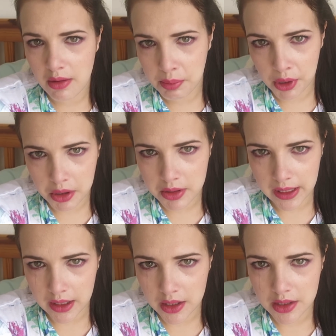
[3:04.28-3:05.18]

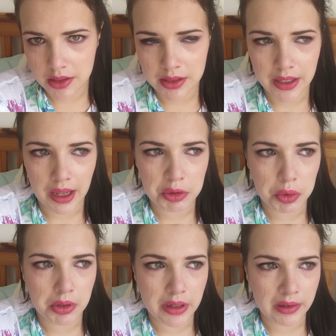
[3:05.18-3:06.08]
uploading
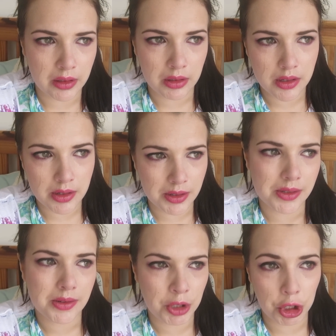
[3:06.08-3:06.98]
schedule isn't
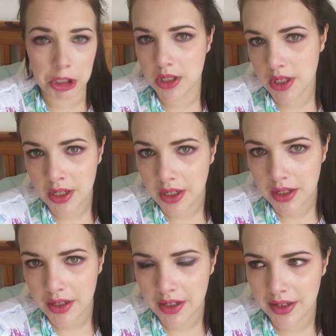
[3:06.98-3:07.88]
as good
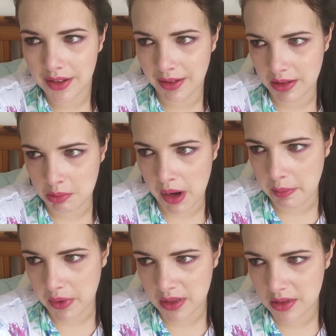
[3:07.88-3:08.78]
at the
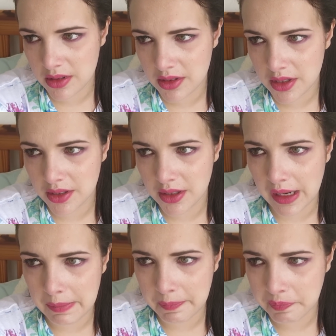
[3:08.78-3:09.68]
moment,
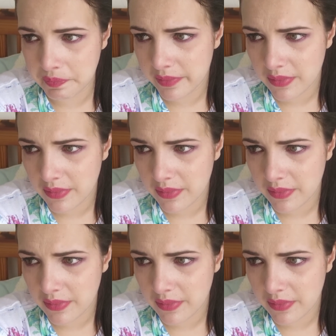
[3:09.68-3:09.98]
um,